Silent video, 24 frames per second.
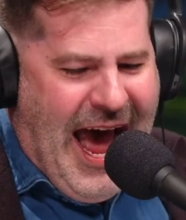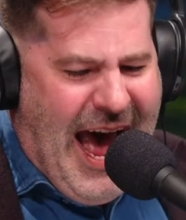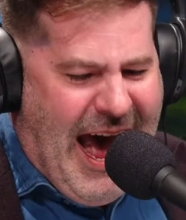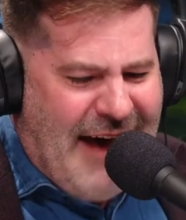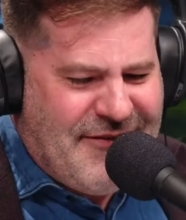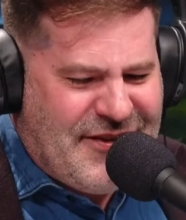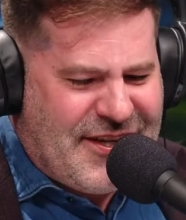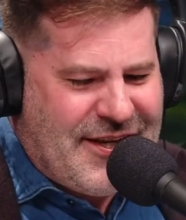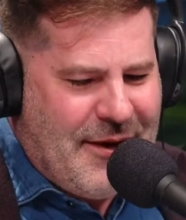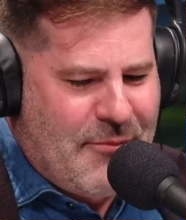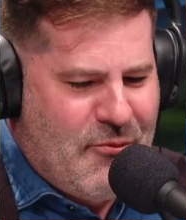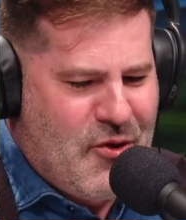
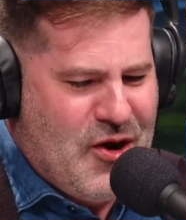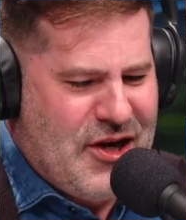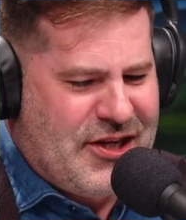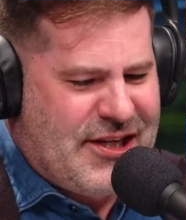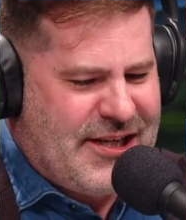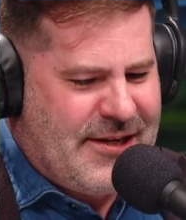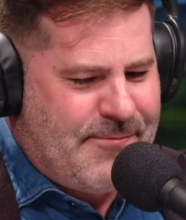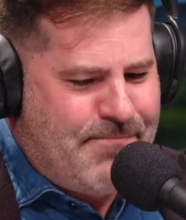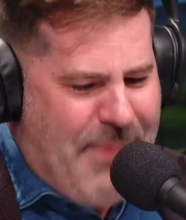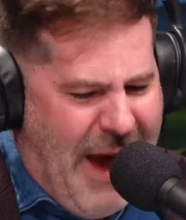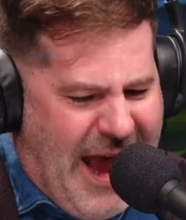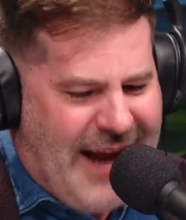Have some
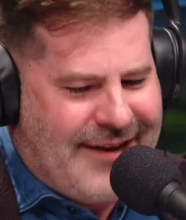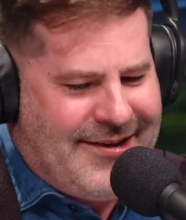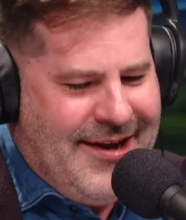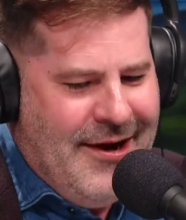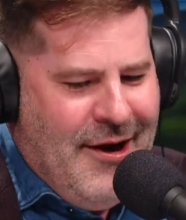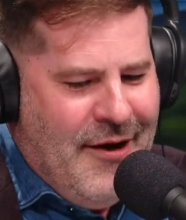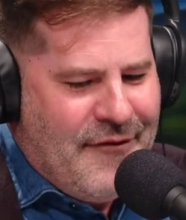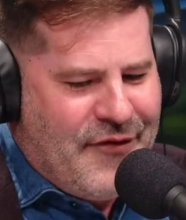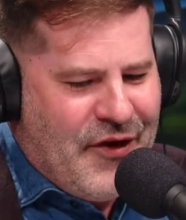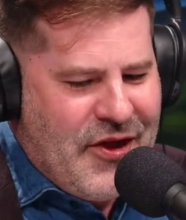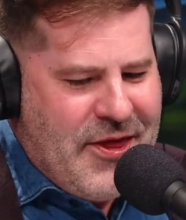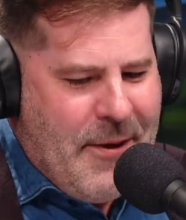respect
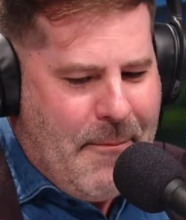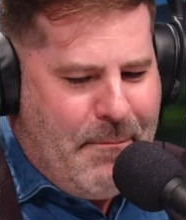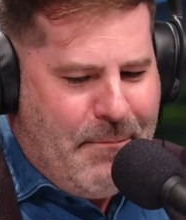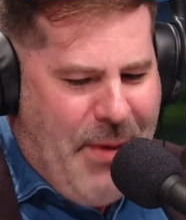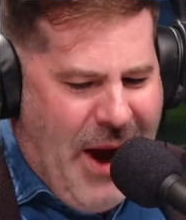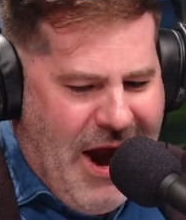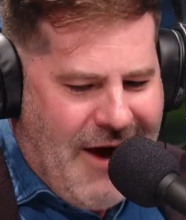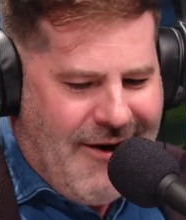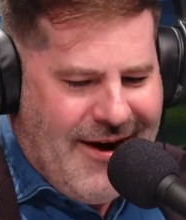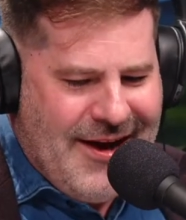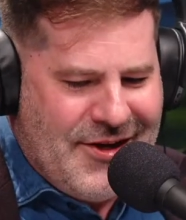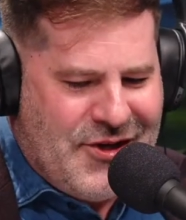for the
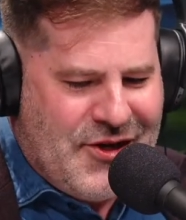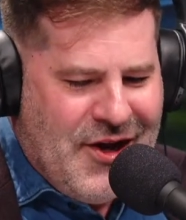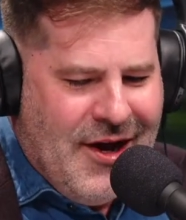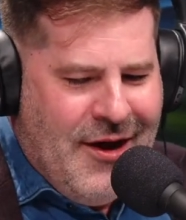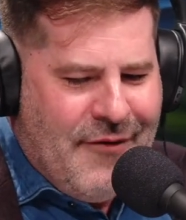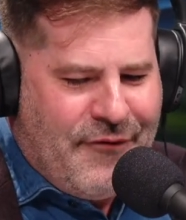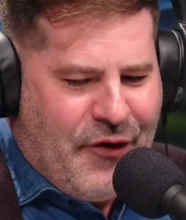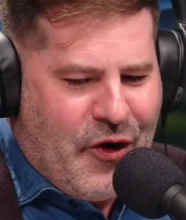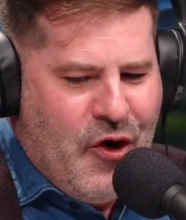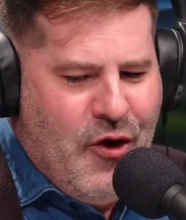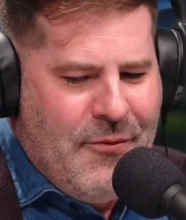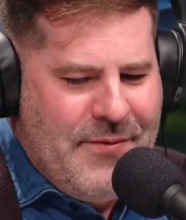parents
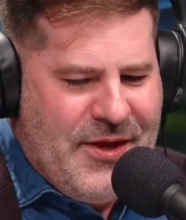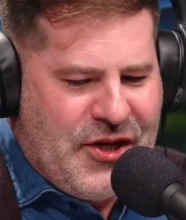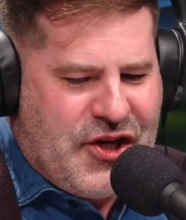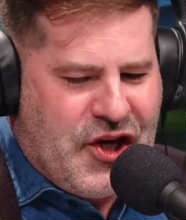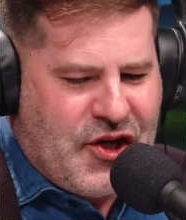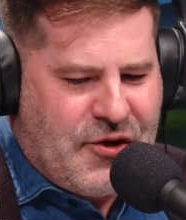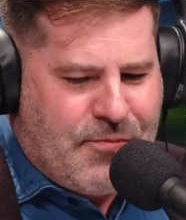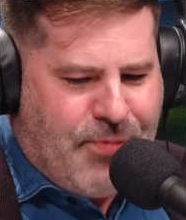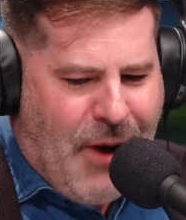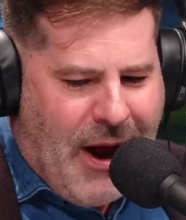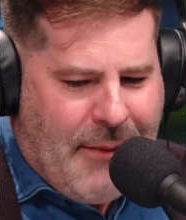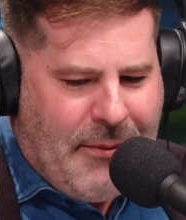for whom this
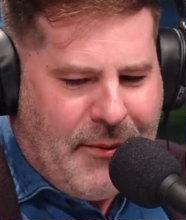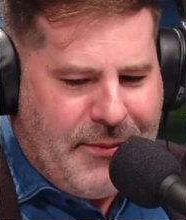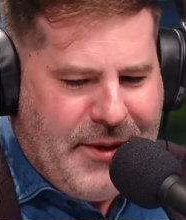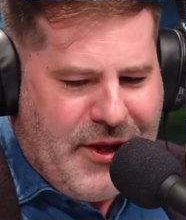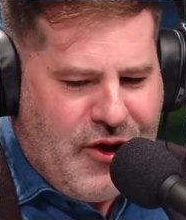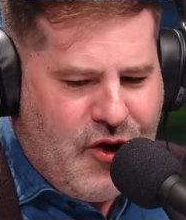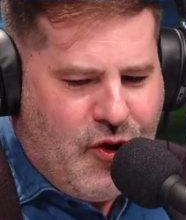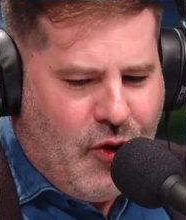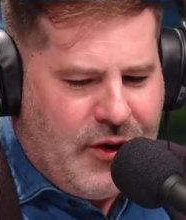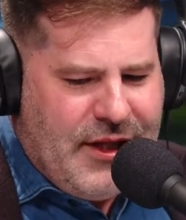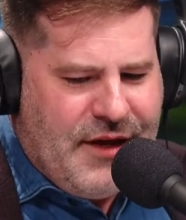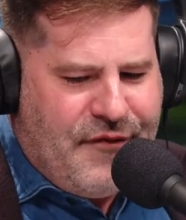is probably
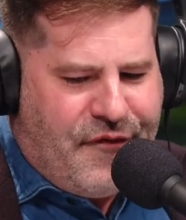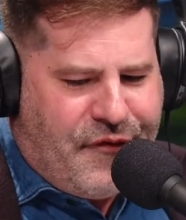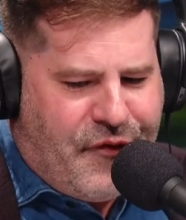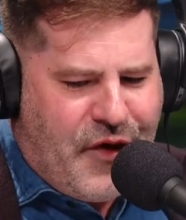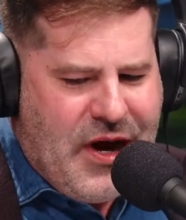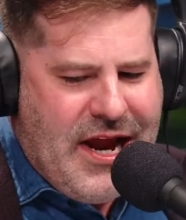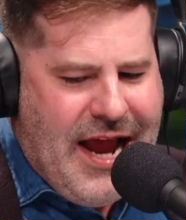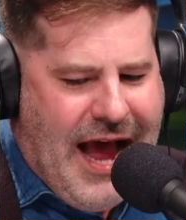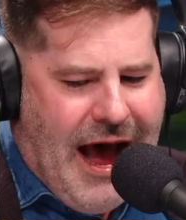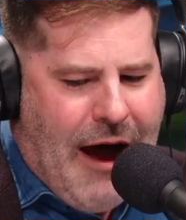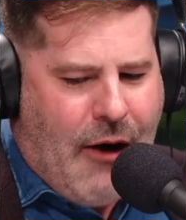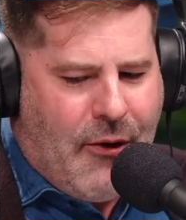the only
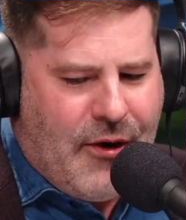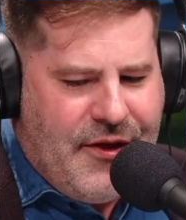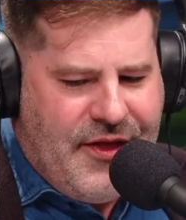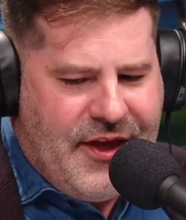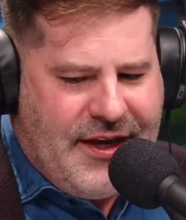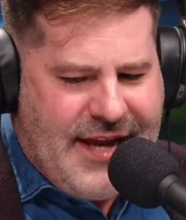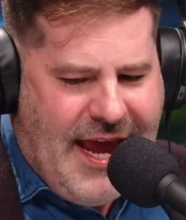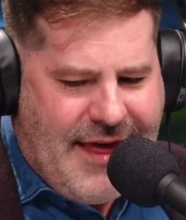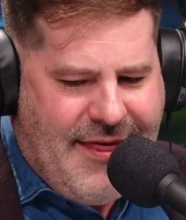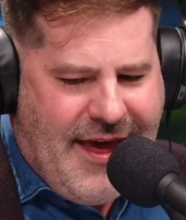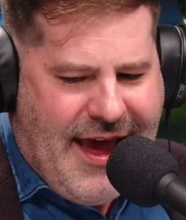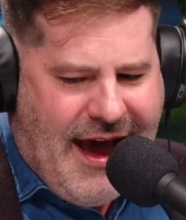free hour of the
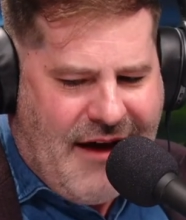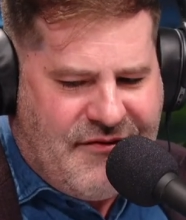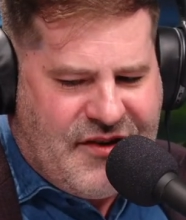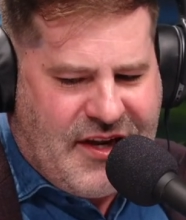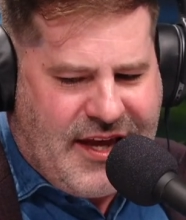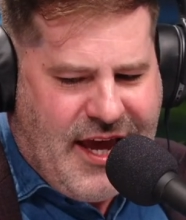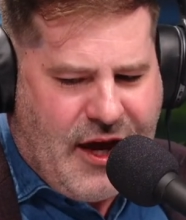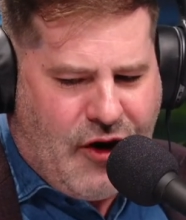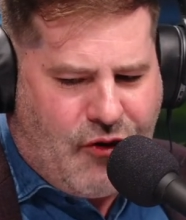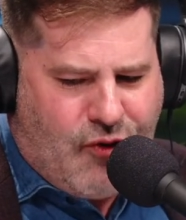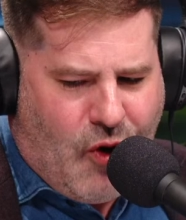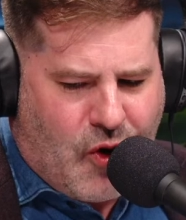day they have to
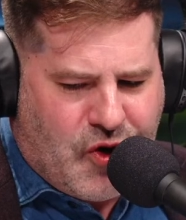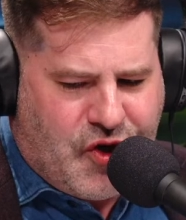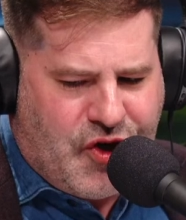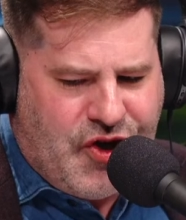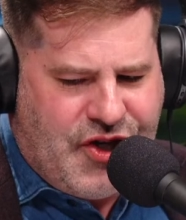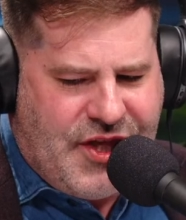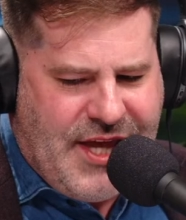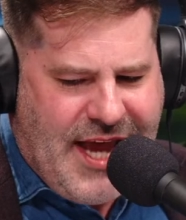get groceries.